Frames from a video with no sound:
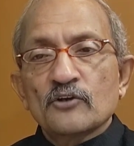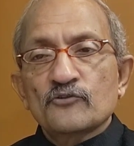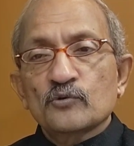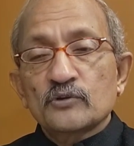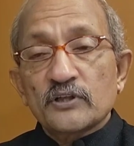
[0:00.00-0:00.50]

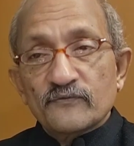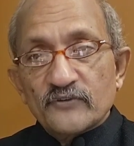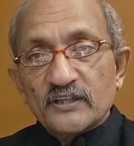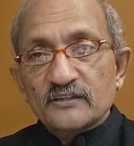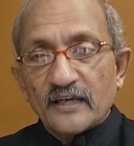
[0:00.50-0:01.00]
So
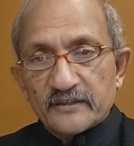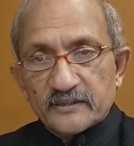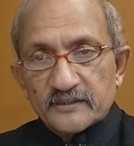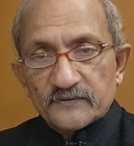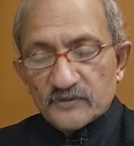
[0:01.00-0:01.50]
different
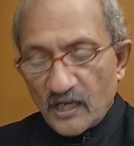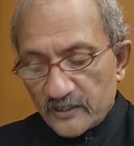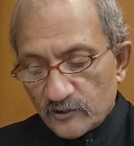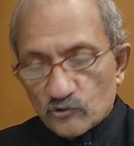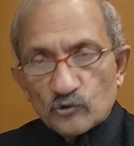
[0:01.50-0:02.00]
narratives,
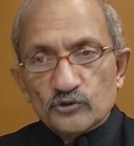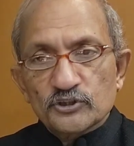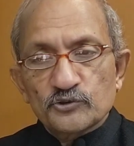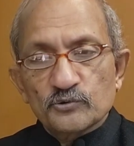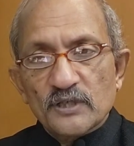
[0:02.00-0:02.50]
high growth
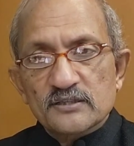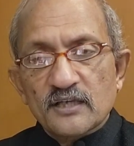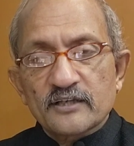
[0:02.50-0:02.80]
in US,